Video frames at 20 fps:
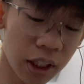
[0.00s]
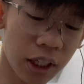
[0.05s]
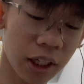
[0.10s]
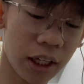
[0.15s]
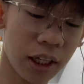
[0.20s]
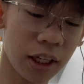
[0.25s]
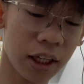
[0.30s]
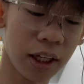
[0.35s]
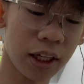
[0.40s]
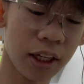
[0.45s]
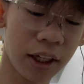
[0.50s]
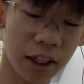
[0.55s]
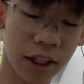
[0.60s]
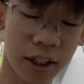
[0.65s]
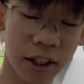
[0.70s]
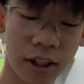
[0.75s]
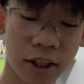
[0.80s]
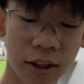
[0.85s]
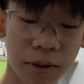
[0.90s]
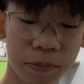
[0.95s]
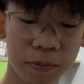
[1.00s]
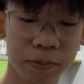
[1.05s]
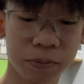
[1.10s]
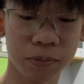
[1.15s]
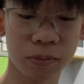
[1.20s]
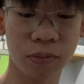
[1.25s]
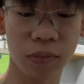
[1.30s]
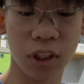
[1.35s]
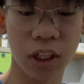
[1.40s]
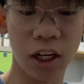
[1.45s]
and
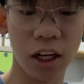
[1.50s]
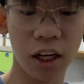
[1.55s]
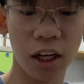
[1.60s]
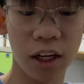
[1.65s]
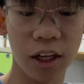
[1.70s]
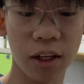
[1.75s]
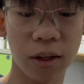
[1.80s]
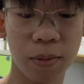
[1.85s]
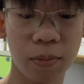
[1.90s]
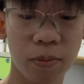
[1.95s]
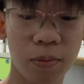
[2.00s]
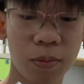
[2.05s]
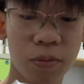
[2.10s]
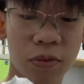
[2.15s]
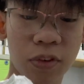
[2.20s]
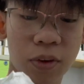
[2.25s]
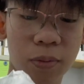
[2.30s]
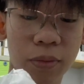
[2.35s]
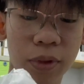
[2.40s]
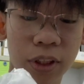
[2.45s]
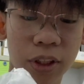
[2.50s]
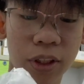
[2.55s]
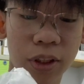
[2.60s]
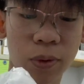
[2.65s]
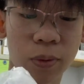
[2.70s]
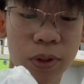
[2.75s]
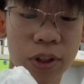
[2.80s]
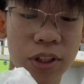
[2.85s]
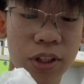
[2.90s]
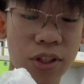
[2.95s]
I'm
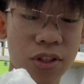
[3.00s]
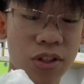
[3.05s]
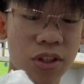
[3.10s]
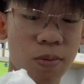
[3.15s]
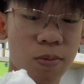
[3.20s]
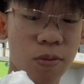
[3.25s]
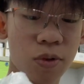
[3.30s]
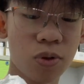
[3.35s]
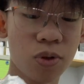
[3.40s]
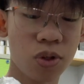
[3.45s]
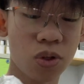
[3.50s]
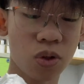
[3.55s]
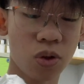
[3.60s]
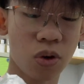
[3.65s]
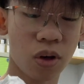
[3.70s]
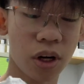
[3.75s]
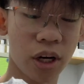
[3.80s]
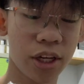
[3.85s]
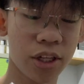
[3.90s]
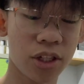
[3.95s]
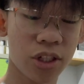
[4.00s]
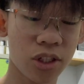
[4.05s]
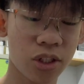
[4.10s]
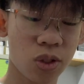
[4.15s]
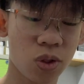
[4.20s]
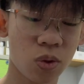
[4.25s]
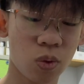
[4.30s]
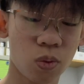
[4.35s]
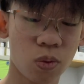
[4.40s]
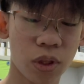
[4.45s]
familiar with this the most, so I
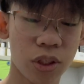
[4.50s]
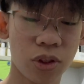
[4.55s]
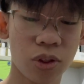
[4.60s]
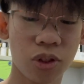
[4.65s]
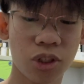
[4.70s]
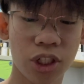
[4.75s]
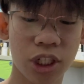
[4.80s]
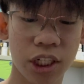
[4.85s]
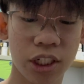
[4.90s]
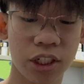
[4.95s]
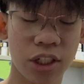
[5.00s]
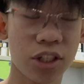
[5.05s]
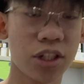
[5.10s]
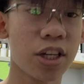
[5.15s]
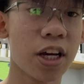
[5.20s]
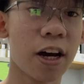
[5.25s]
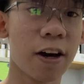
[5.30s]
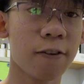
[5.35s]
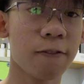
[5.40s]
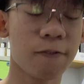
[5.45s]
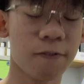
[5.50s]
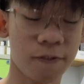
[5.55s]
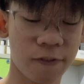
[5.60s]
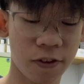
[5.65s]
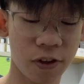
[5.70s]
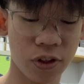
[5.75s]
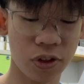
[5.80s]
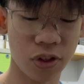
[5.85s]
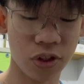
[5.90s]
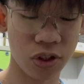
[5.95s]
just want to check this out
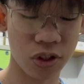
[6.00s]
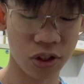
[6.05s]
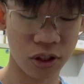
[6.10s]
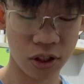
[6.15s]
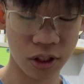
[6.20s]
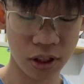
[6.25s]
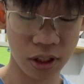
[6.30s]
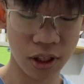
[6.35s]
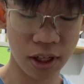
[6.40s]
first.